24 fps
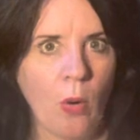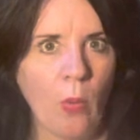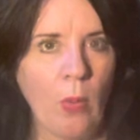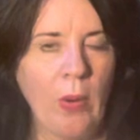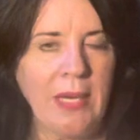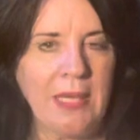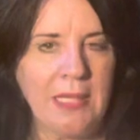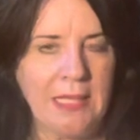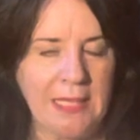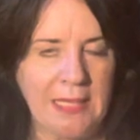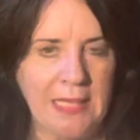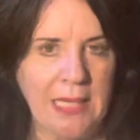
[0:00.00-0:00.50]

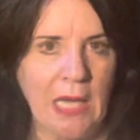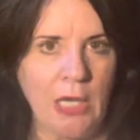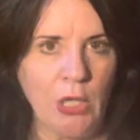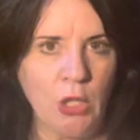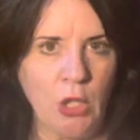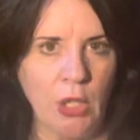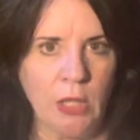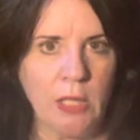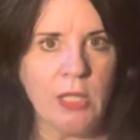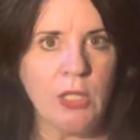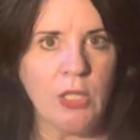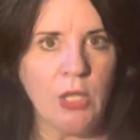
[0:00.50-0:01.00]
week
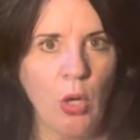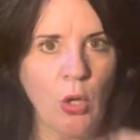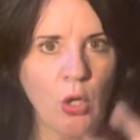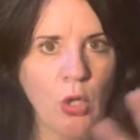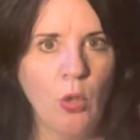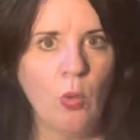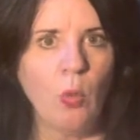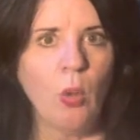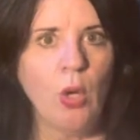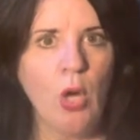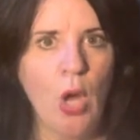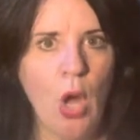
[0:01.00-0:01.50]
discussion. So
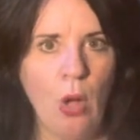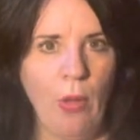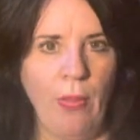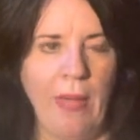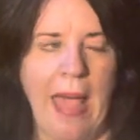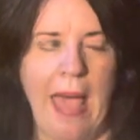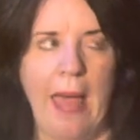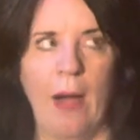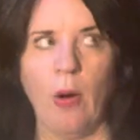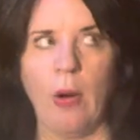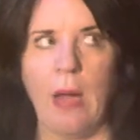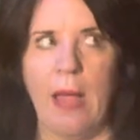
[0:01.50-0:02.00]
you will know
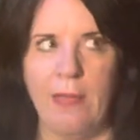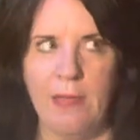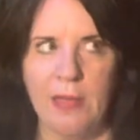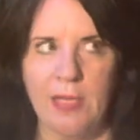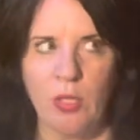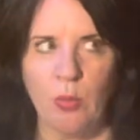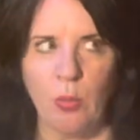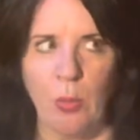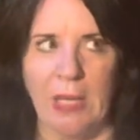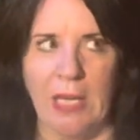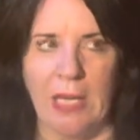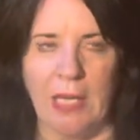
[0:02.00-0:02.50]
that, okay,
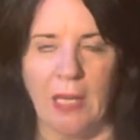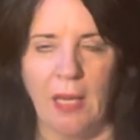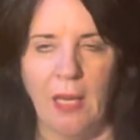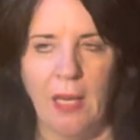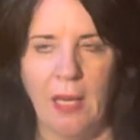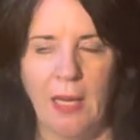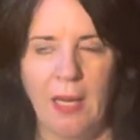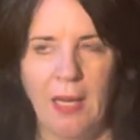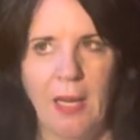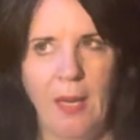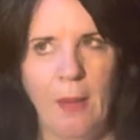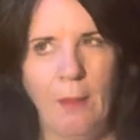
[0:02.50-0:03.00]
this week,
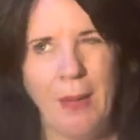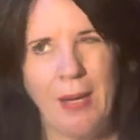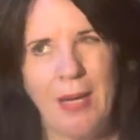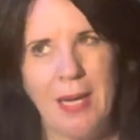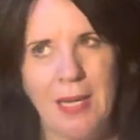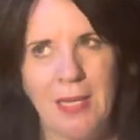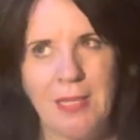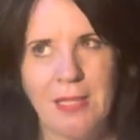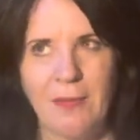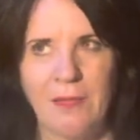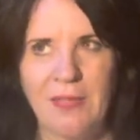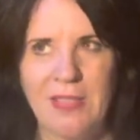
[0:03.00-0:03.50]

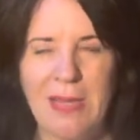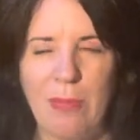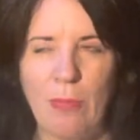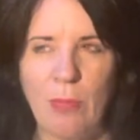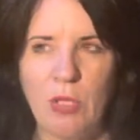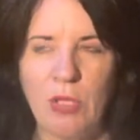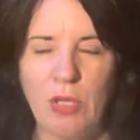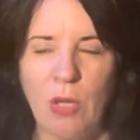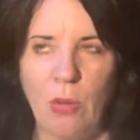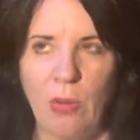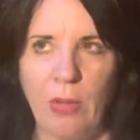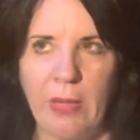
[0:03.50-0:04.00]
because if
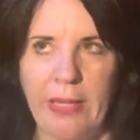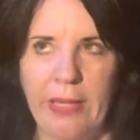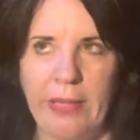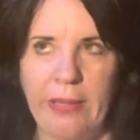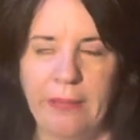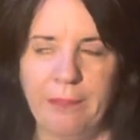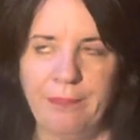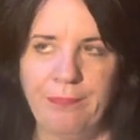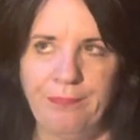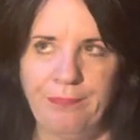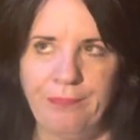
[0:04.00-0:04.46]
someone's only,